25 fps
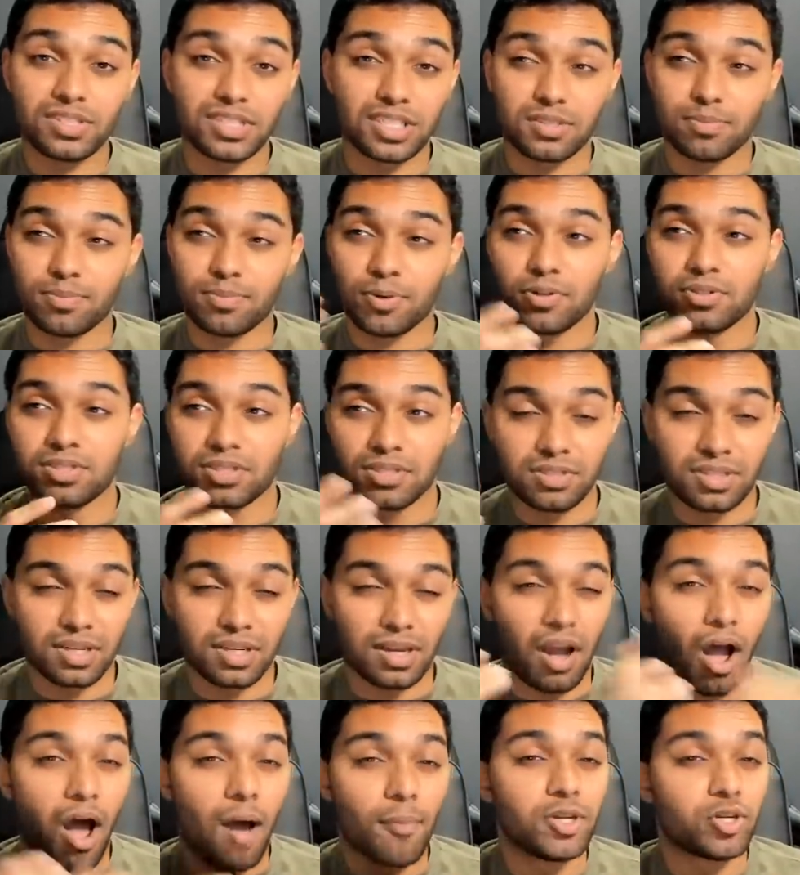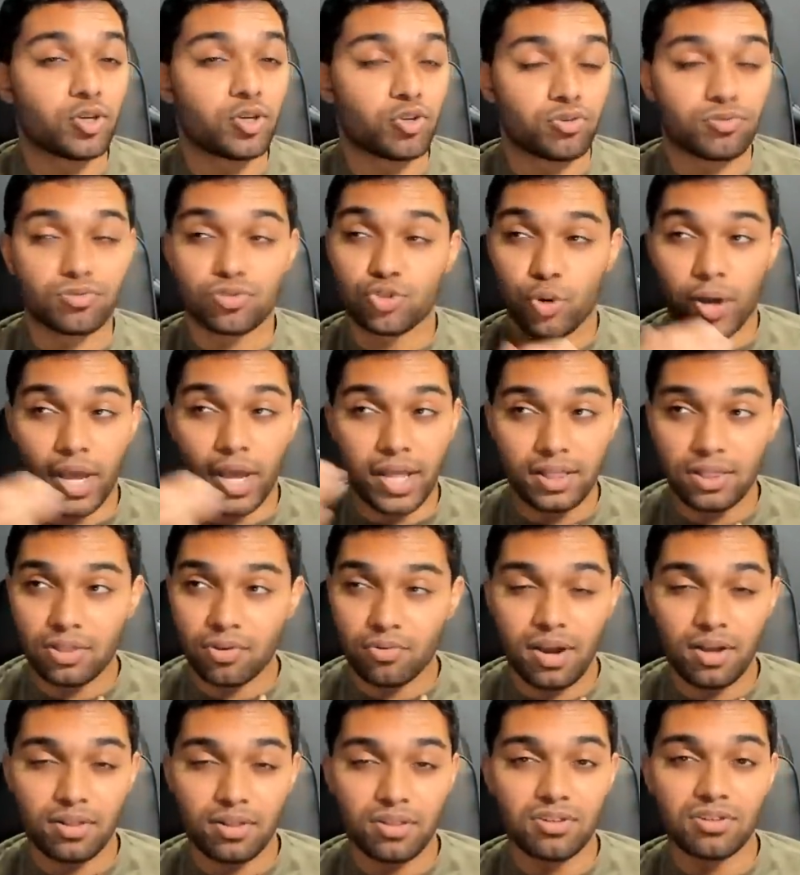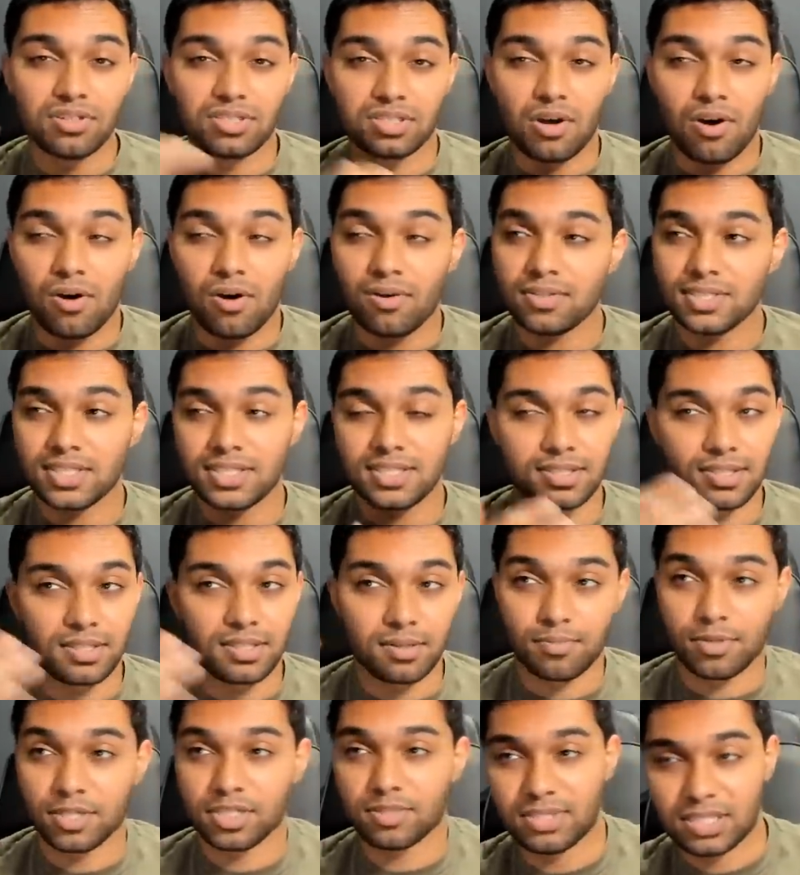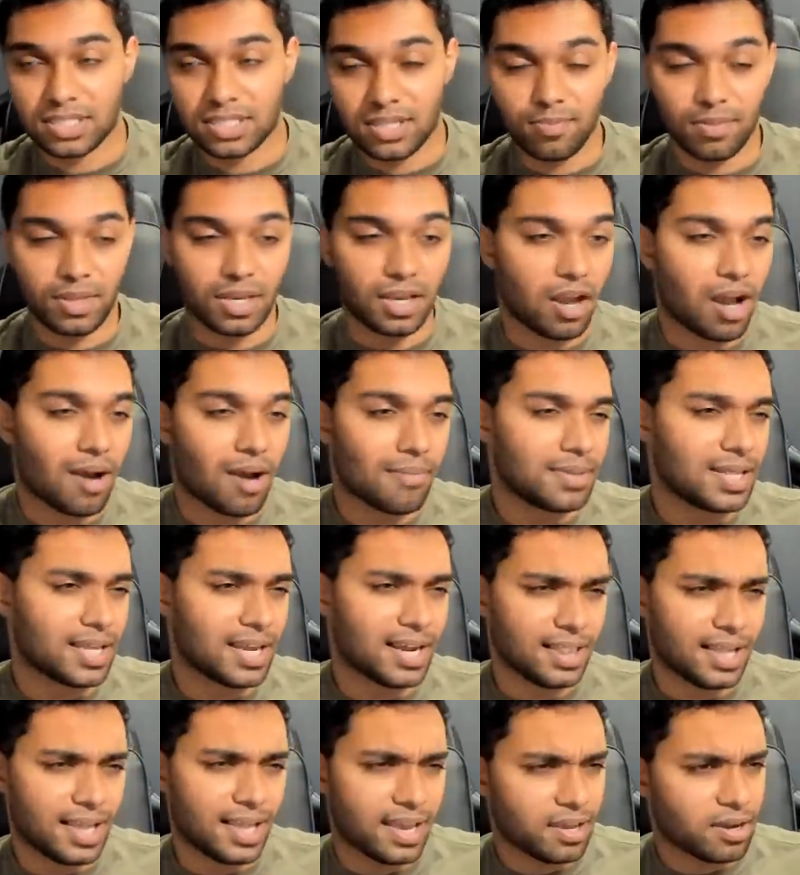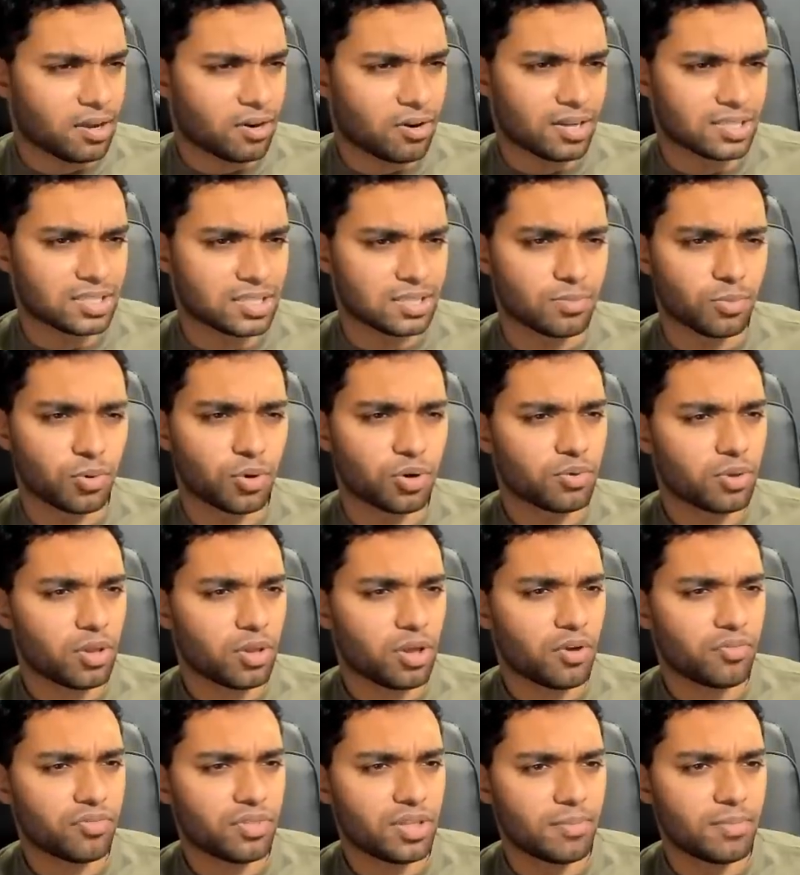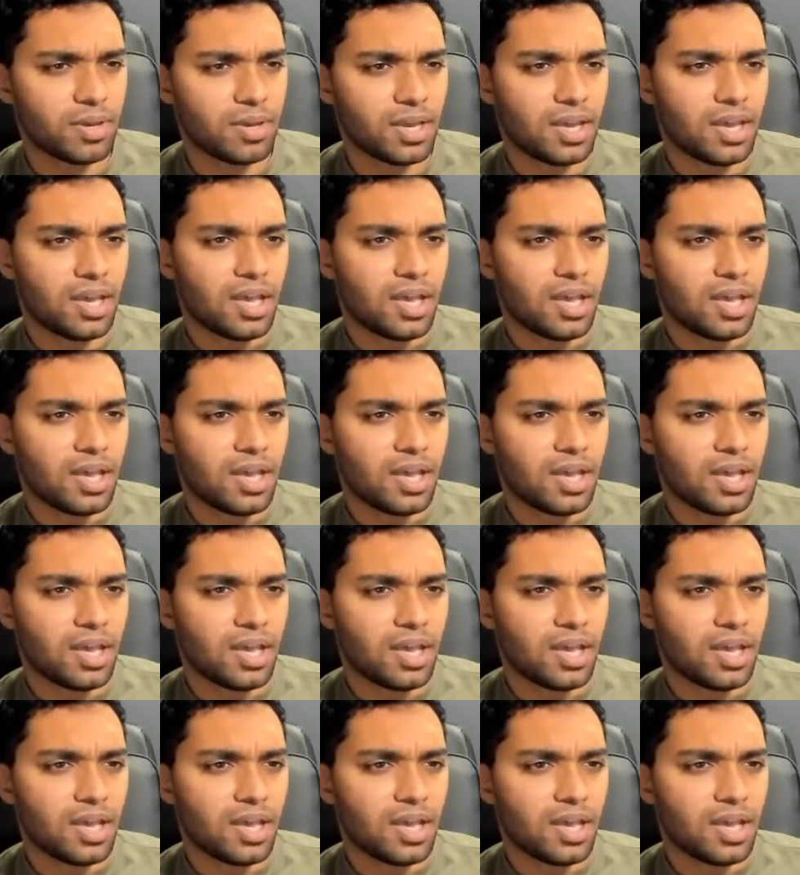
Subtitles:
I suppose there's a common trend throughout those songs, because there must be something common that I like across the board with all of them.